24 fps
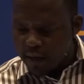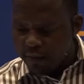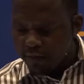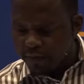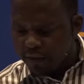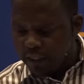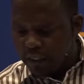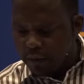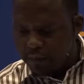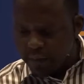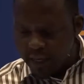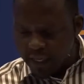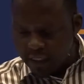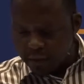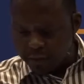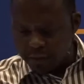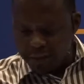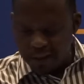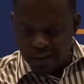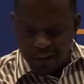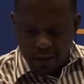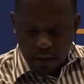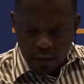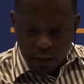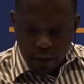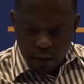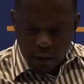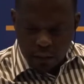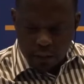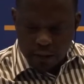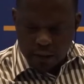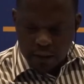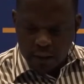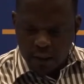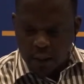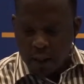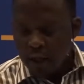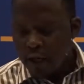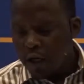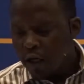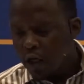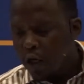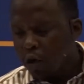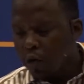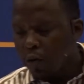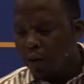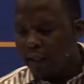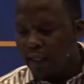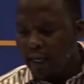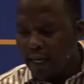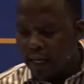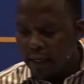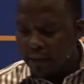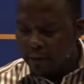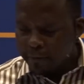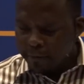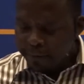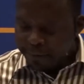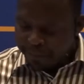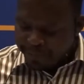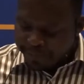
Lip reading: fleet management, a little bit lower down.